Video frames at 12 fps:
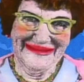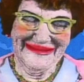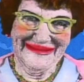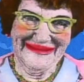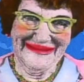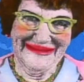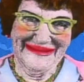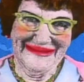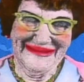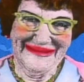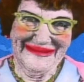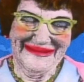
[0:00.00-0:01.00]
no
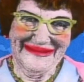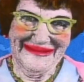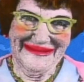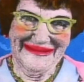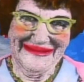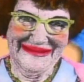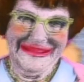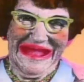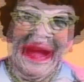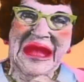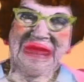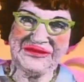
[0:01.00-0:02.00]
teeth. She
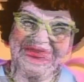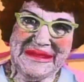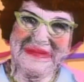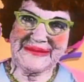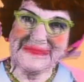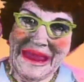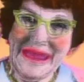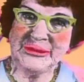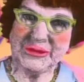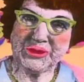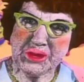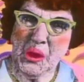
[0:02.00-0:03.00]
says... I still
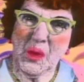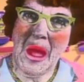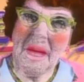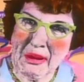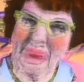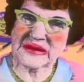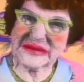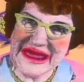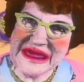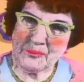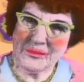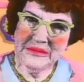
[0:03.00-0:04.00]
can't chew bubble tape.